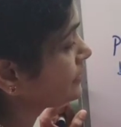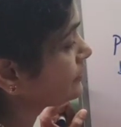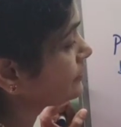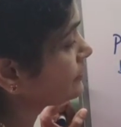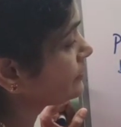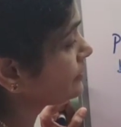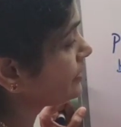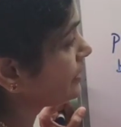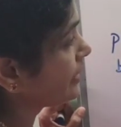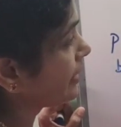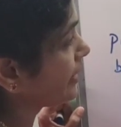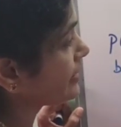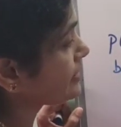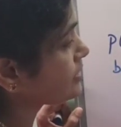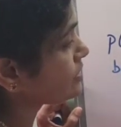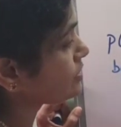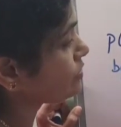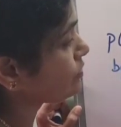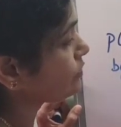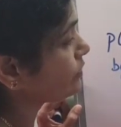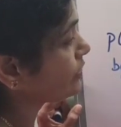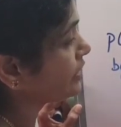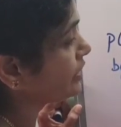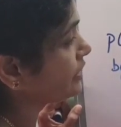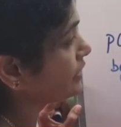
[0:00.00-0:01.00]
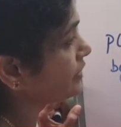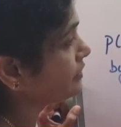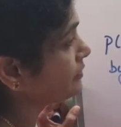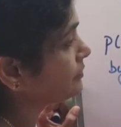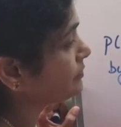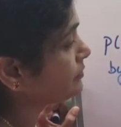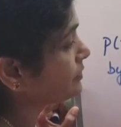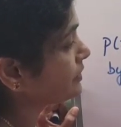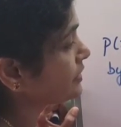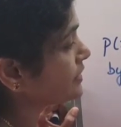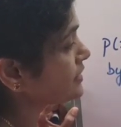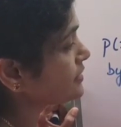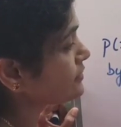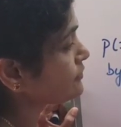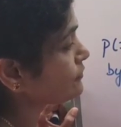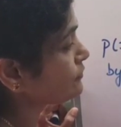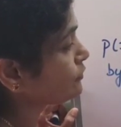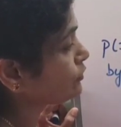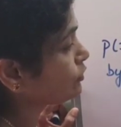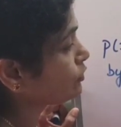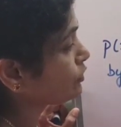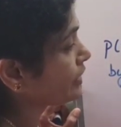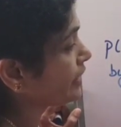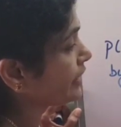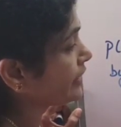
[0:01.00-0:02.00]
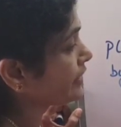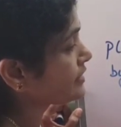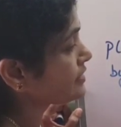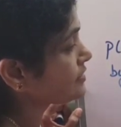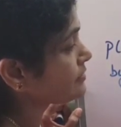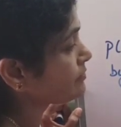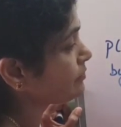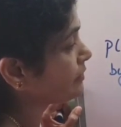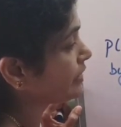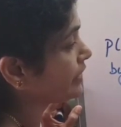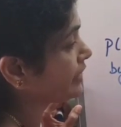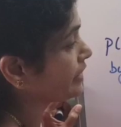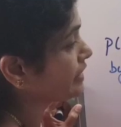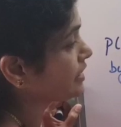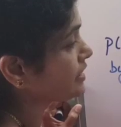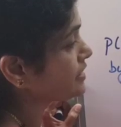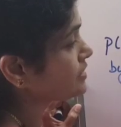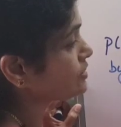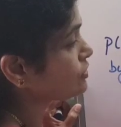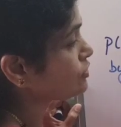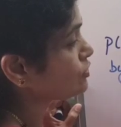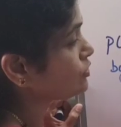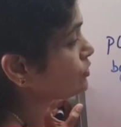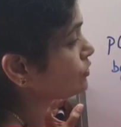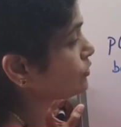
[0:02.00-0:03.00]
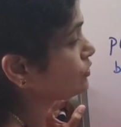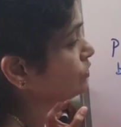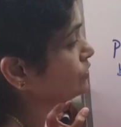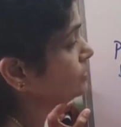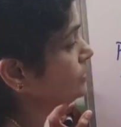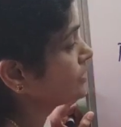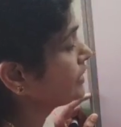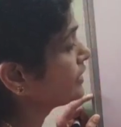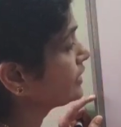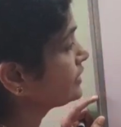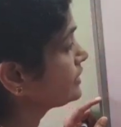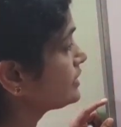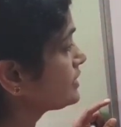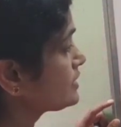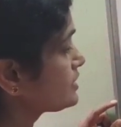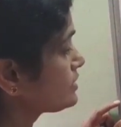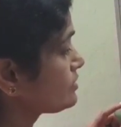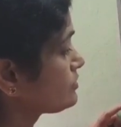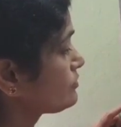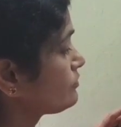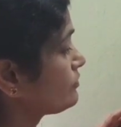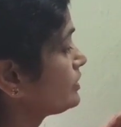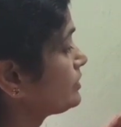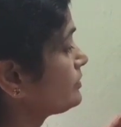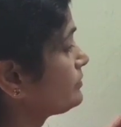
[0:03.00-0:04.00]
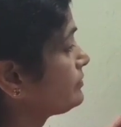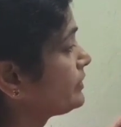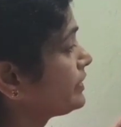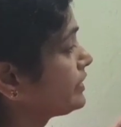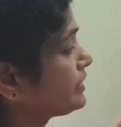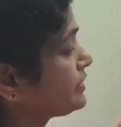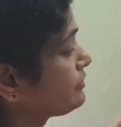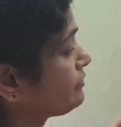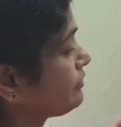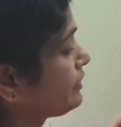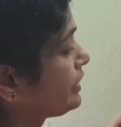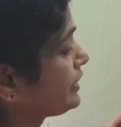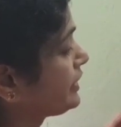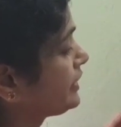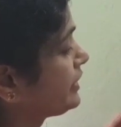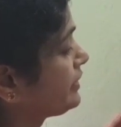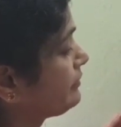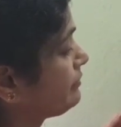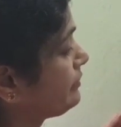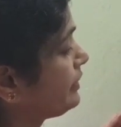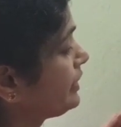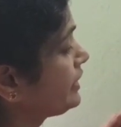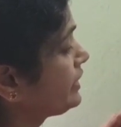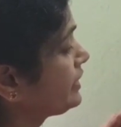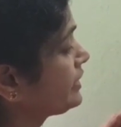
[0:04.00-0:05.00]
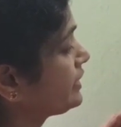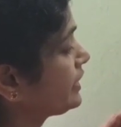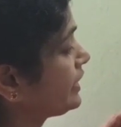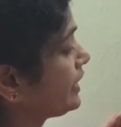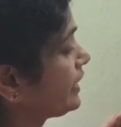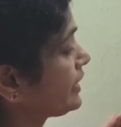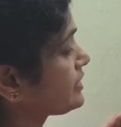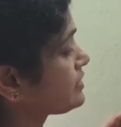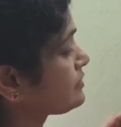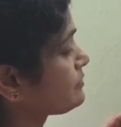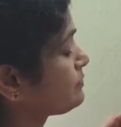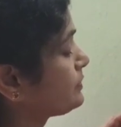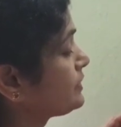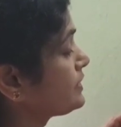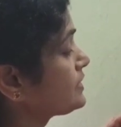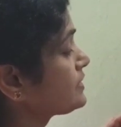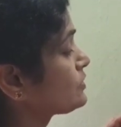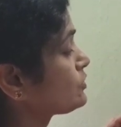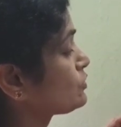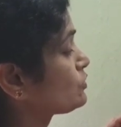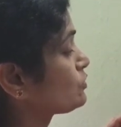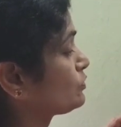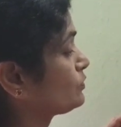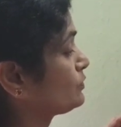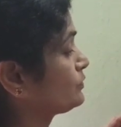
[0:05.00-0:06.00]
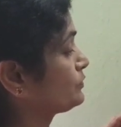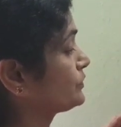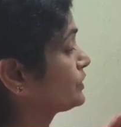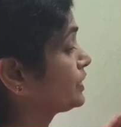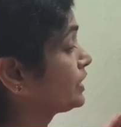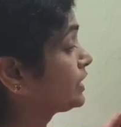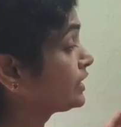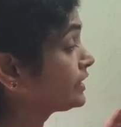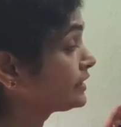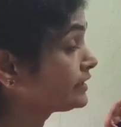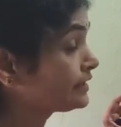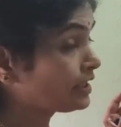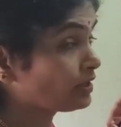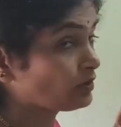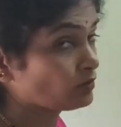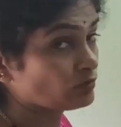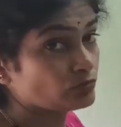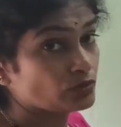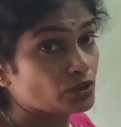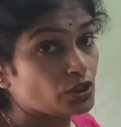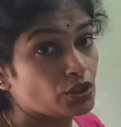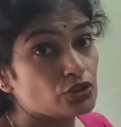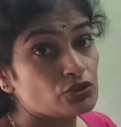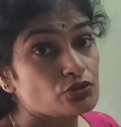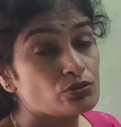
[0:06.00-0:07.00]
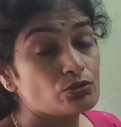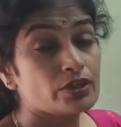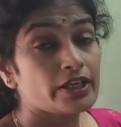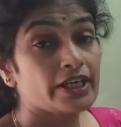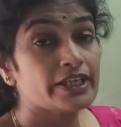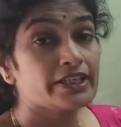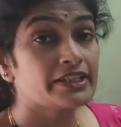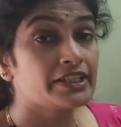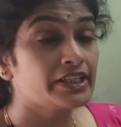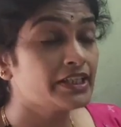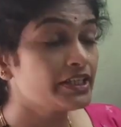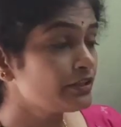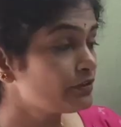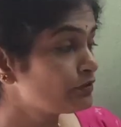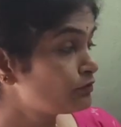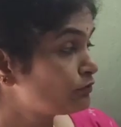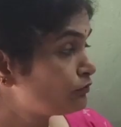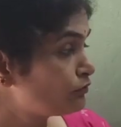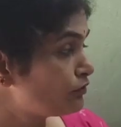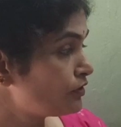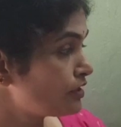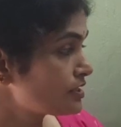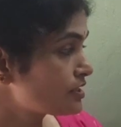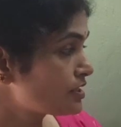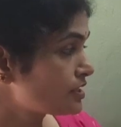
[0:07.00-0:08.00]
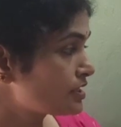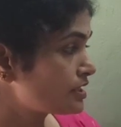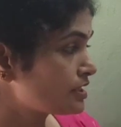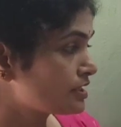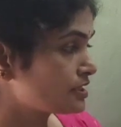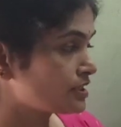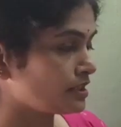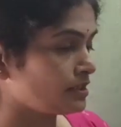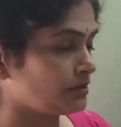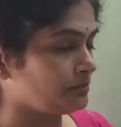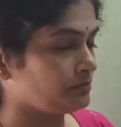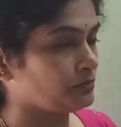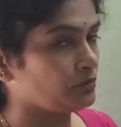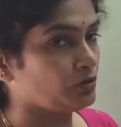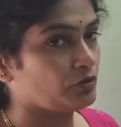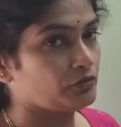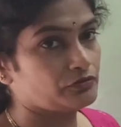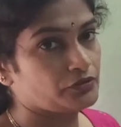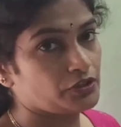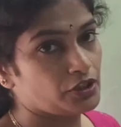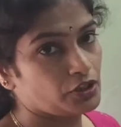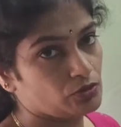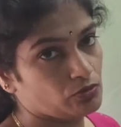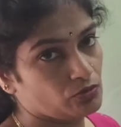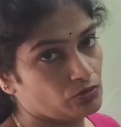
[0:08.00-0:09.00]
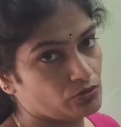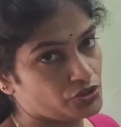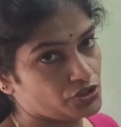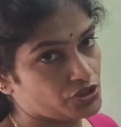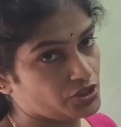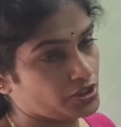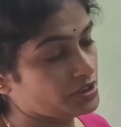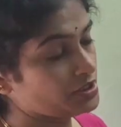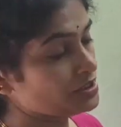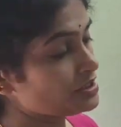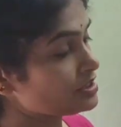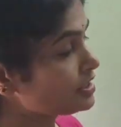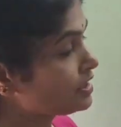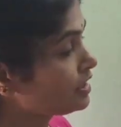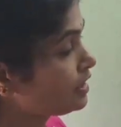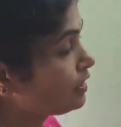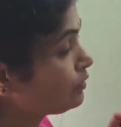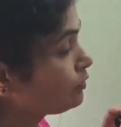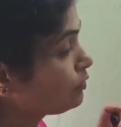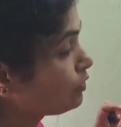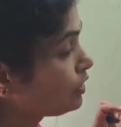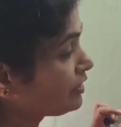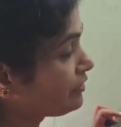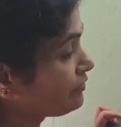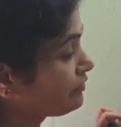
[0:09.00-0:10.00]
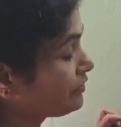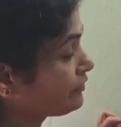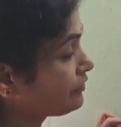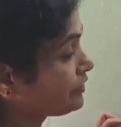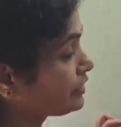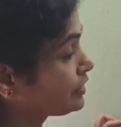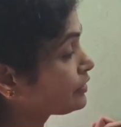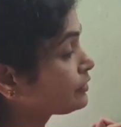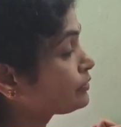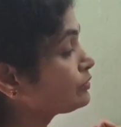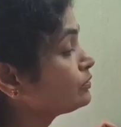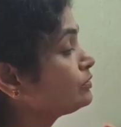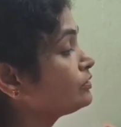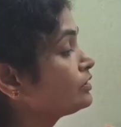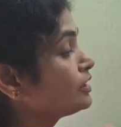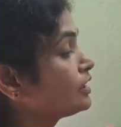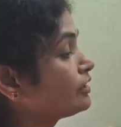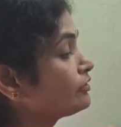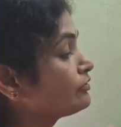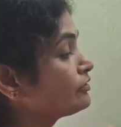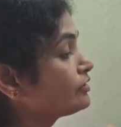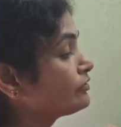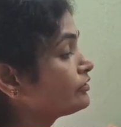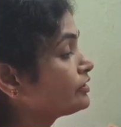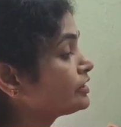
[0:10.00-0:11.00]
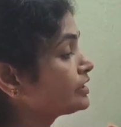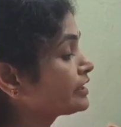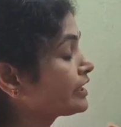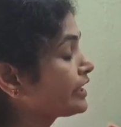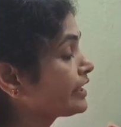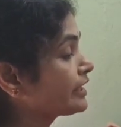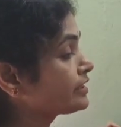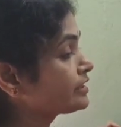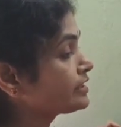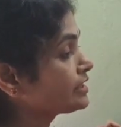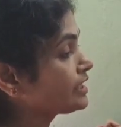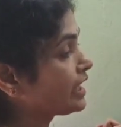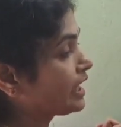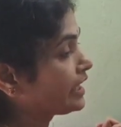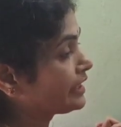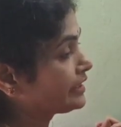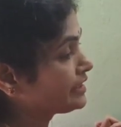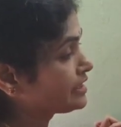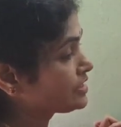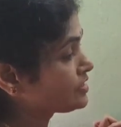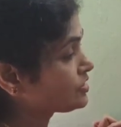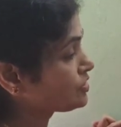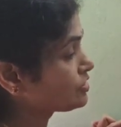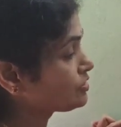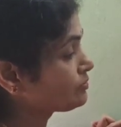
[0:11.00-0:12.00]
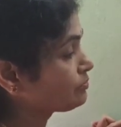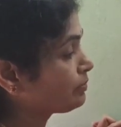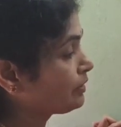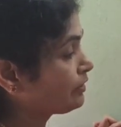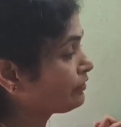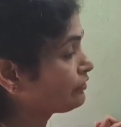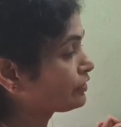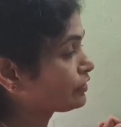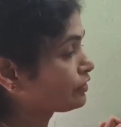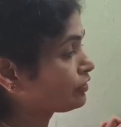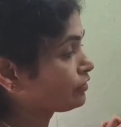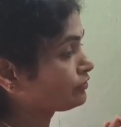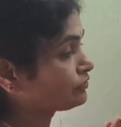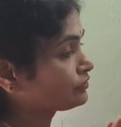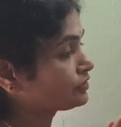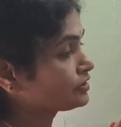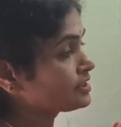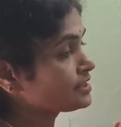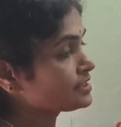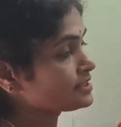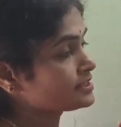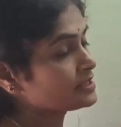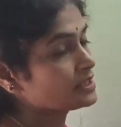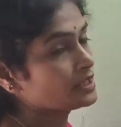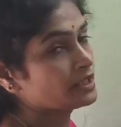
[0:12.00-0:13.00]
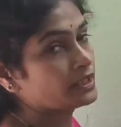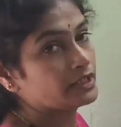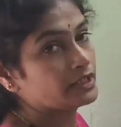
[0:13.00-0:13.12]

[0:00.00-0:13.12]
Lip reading: 3x square plus 4x minus 2. This will be divided by x plus 2. Now to get the first term of the quotient, what we will do, we will take the highest power of this